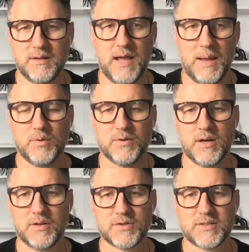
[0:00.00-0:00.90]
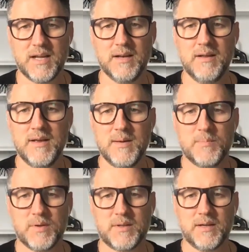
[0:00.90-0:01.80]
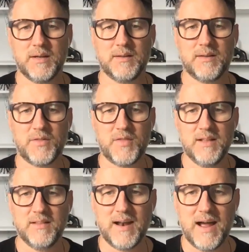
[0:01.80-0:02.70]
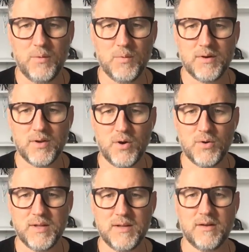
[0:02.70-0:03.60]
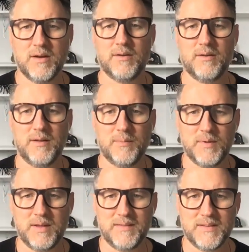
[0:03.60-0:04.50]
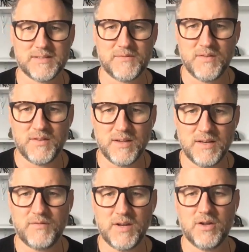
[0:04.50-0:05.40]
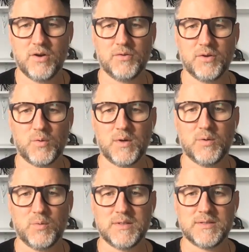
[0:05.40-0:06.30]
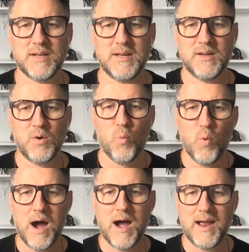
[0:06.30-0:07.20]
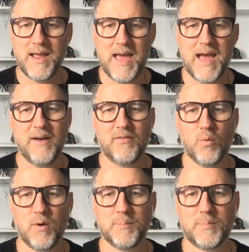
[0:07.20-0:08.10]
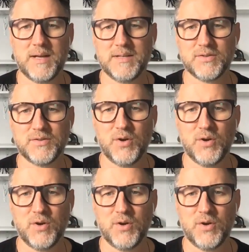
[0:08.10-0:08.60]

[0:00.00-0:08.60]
able to understand. But the thing that I wanted to hone in on in this video really quick was, why have a one pager?